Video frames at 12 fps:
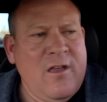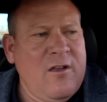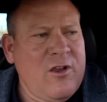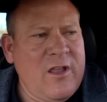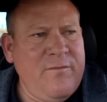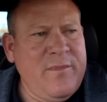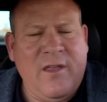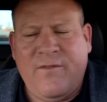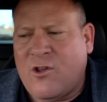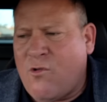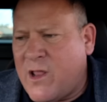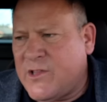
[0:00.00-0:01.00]
or give them the
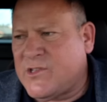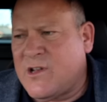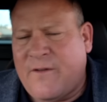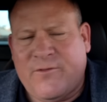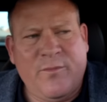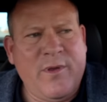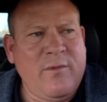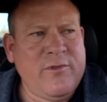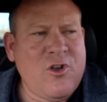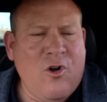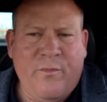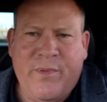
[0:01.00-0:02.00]
EV credits enough to be able
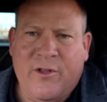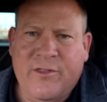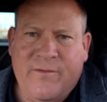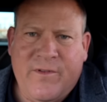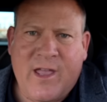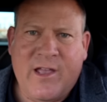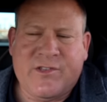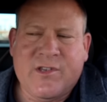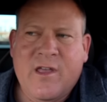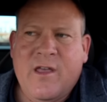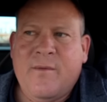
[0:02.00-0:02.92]
to go and build the V8s.